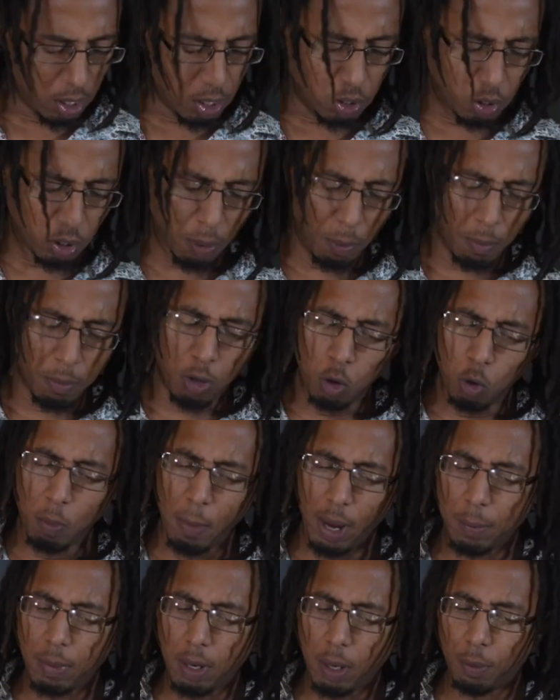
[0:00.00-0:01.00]
You
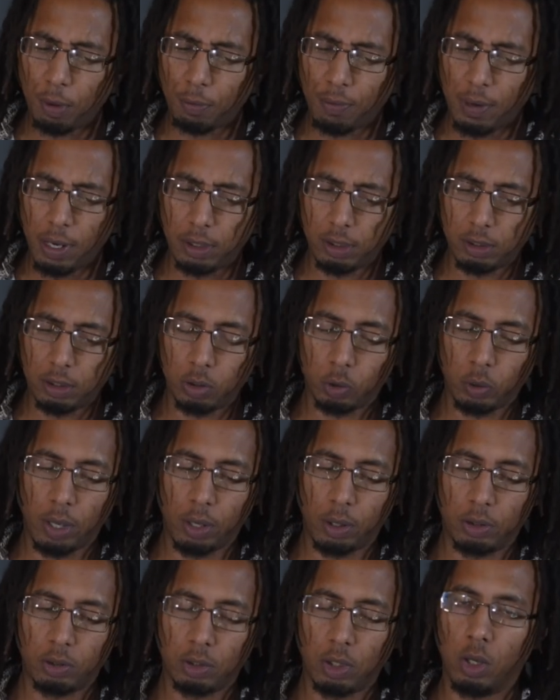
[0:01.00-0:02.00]
may be able to find this at
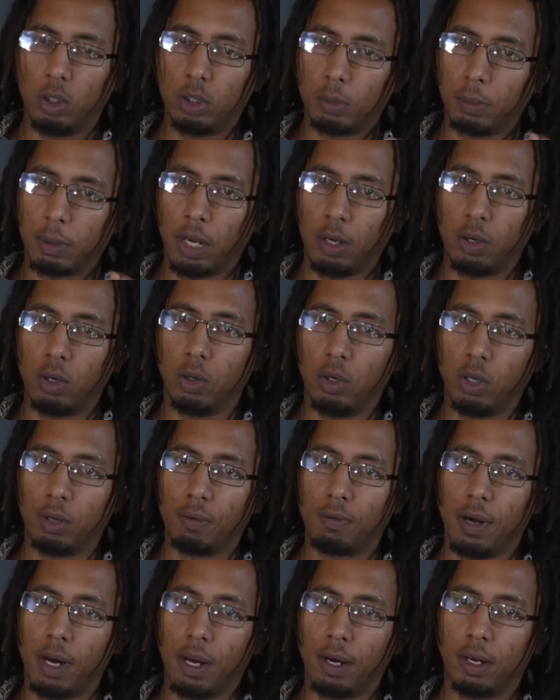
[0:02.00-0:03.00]
Trader Joe's, but I know you can
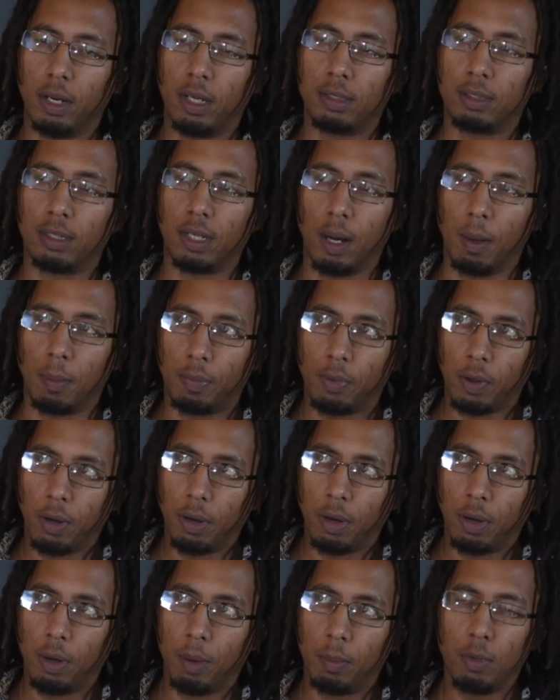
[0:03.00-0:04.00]
find it at Tom
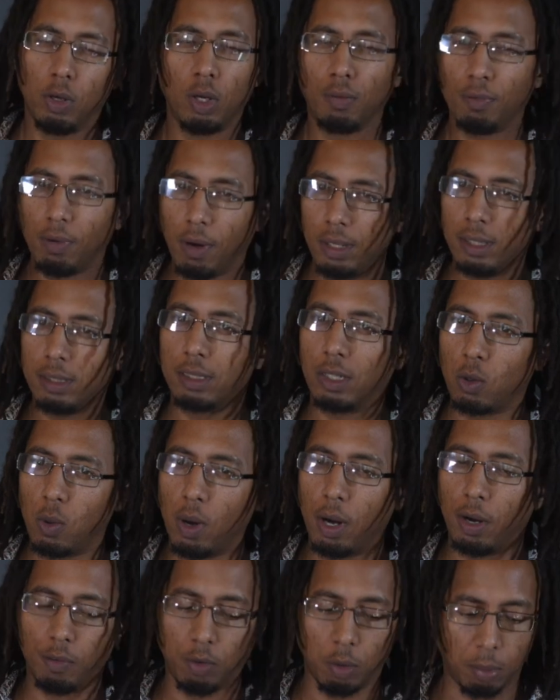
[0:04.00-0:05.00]
Thumb. You can find this at
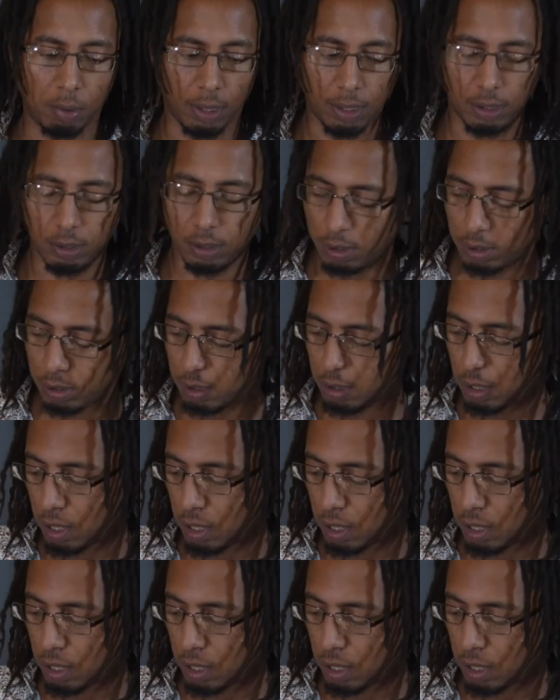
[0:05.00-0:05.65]
quite a few places.